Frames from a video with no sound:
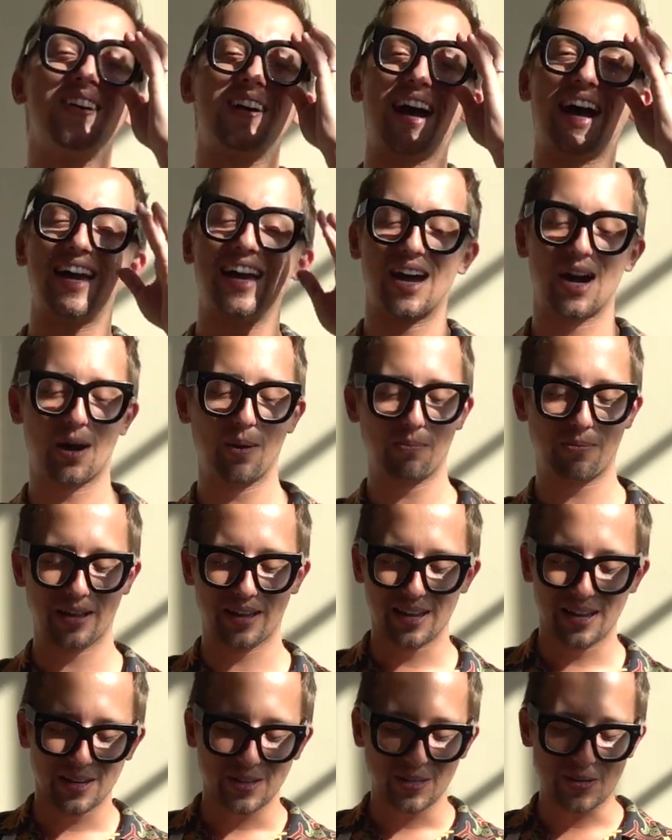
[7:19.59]
I
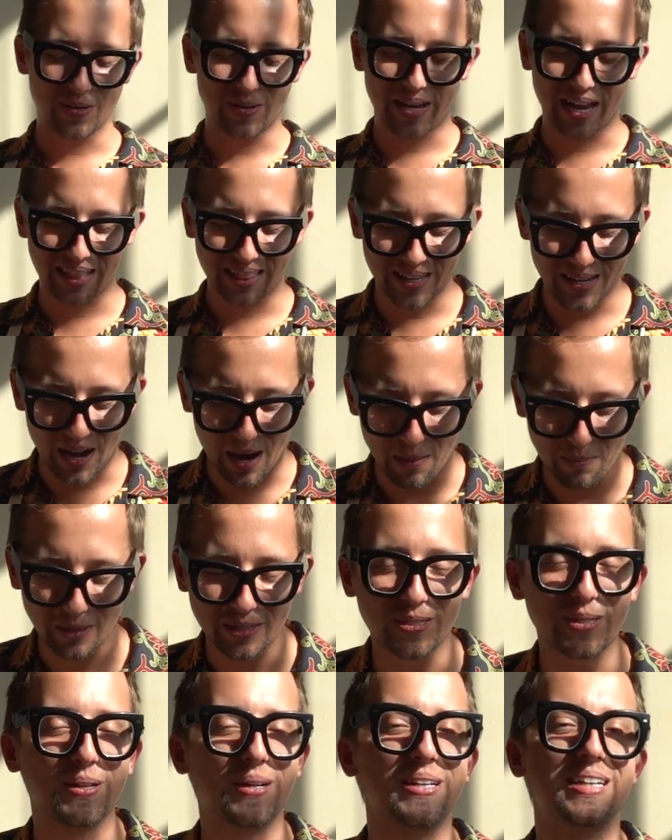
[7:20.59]
hope you get the
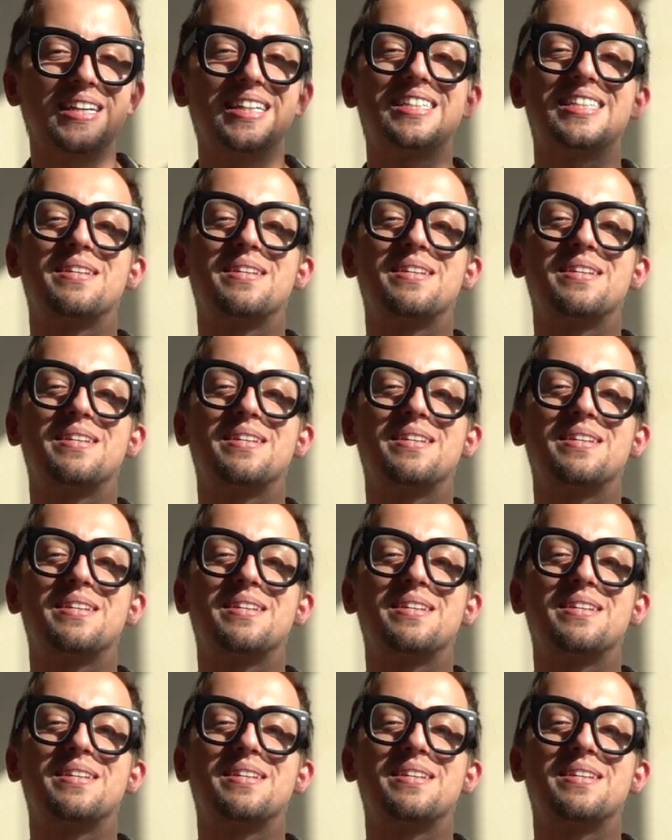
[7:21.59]
opportunity